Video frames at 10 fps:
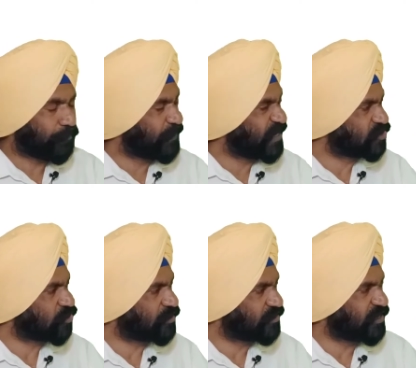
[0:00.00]
Based
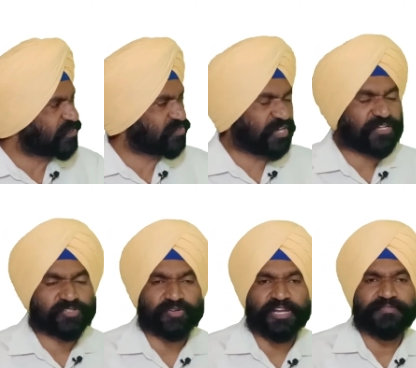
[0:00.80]
on these things
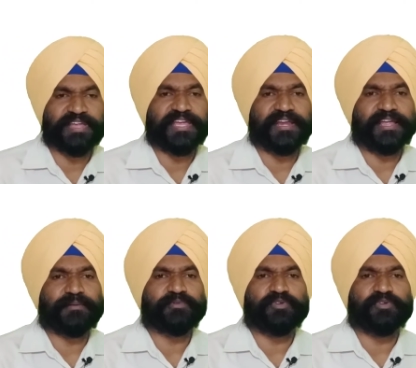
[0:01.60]
only we can come to